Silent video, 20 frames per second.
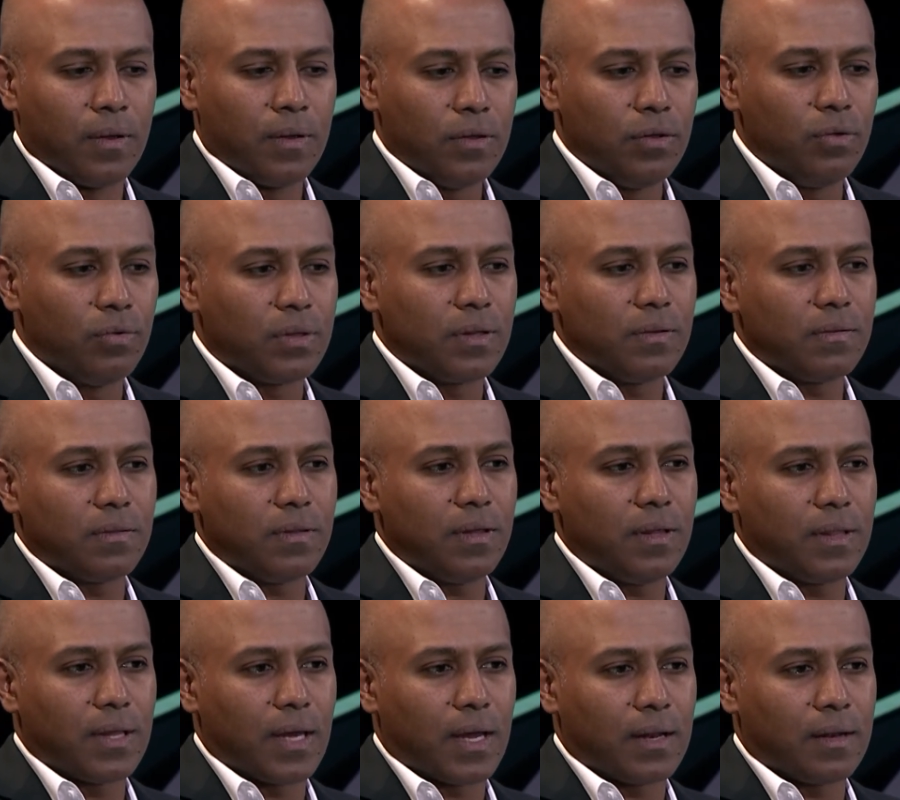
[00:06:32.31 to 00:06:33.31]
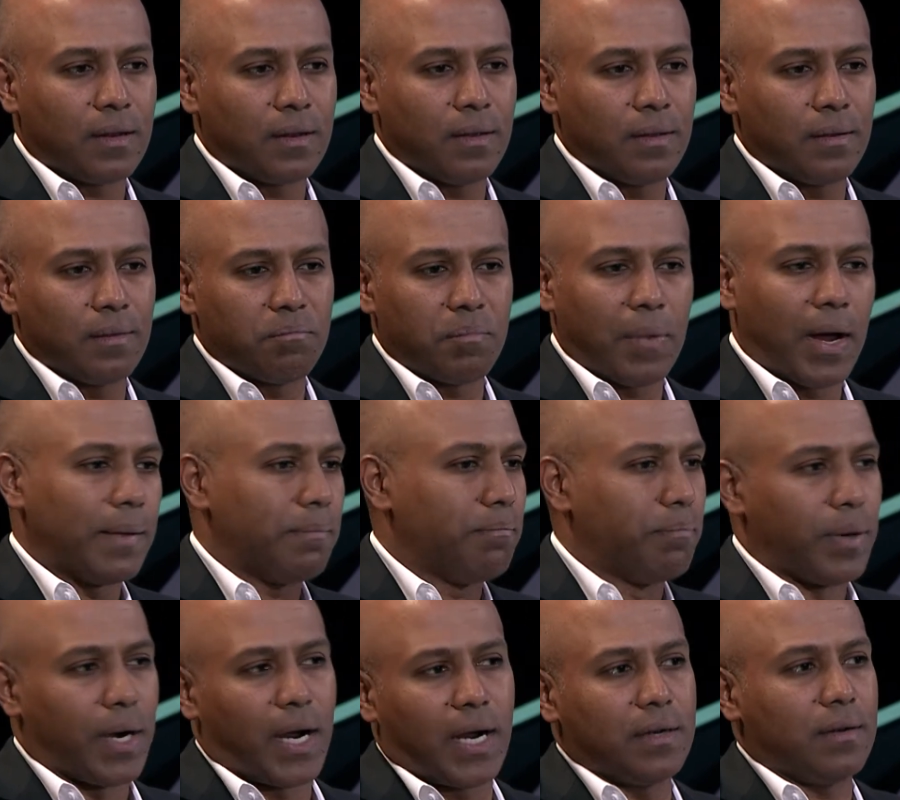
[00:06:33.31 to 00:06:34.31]
you can see that I
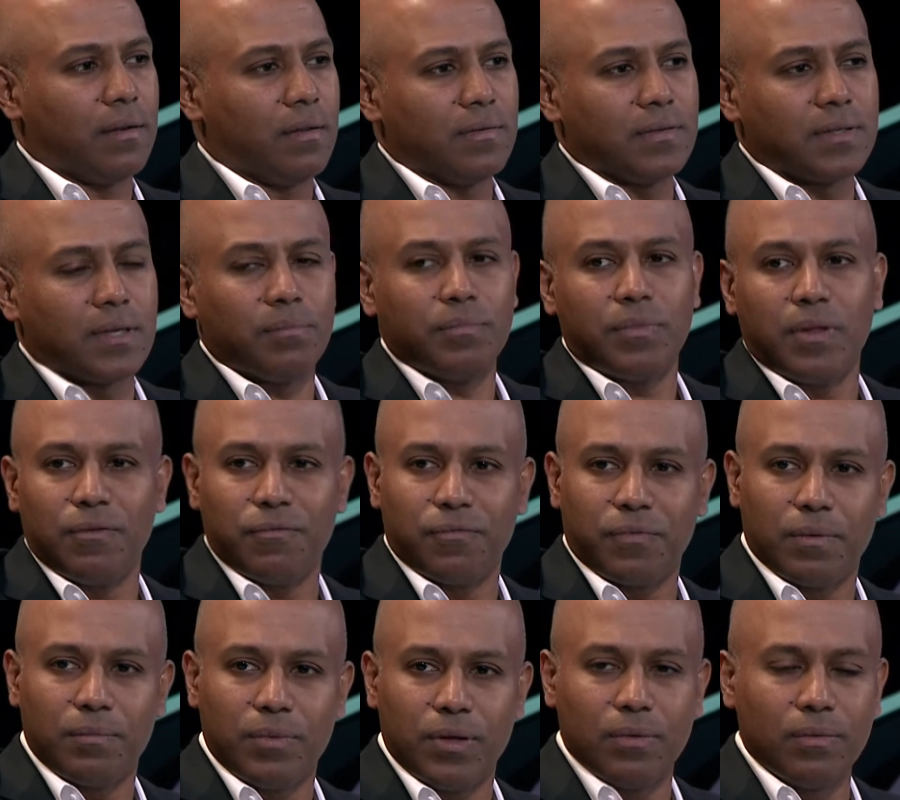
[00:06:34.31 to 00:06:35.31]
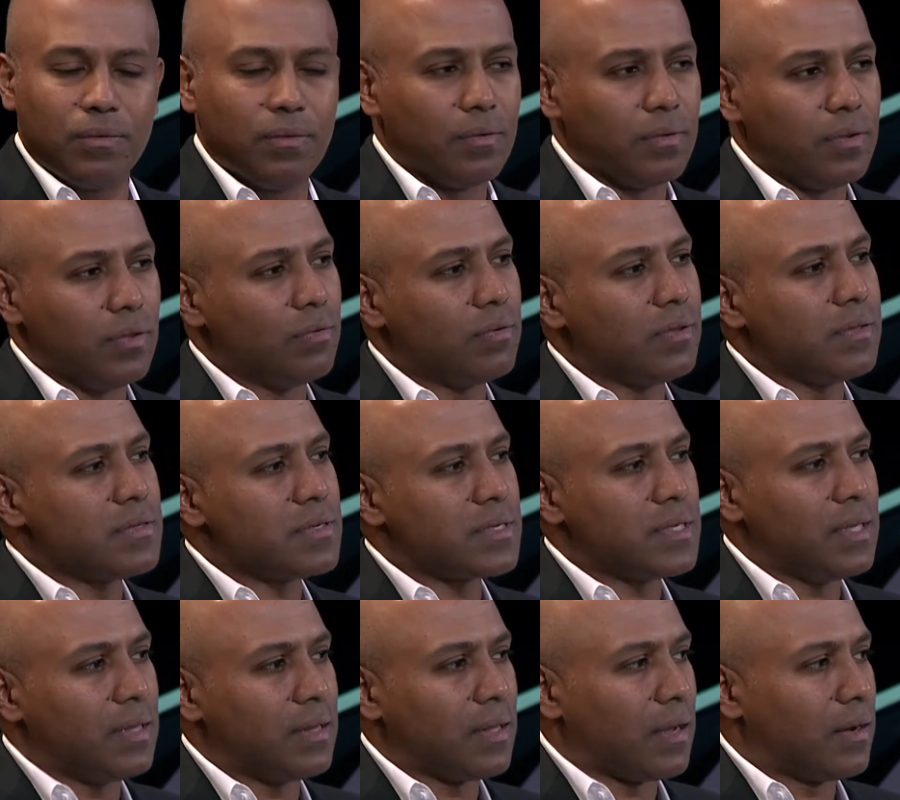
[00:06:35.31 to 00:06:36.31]
bought something from you. You can
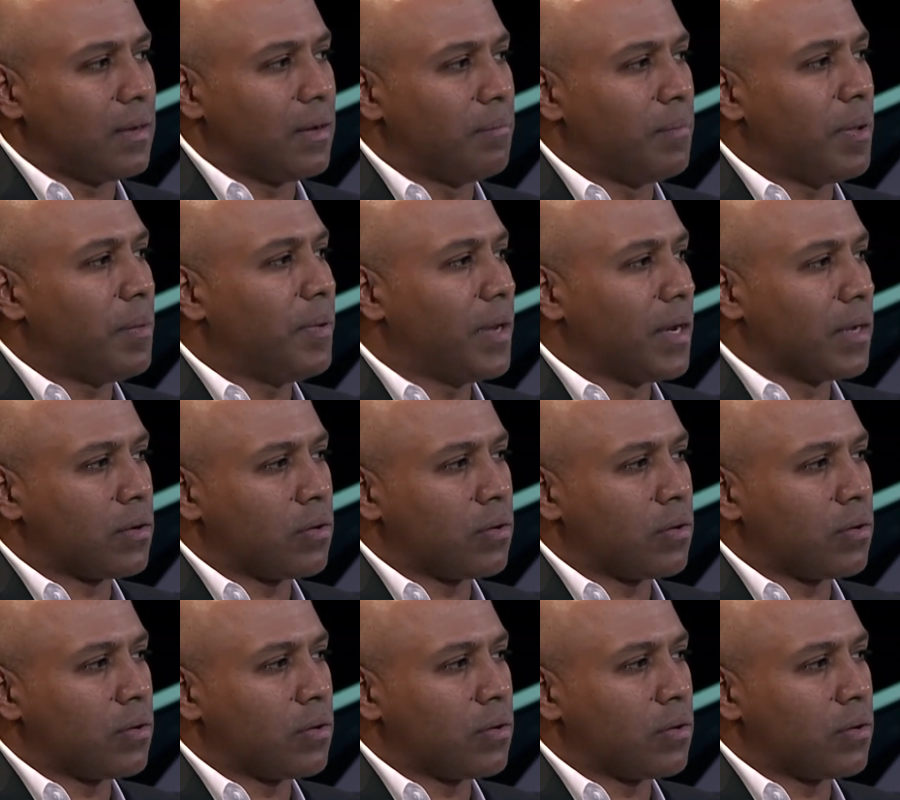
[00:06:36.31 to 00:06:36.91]
see that maybe I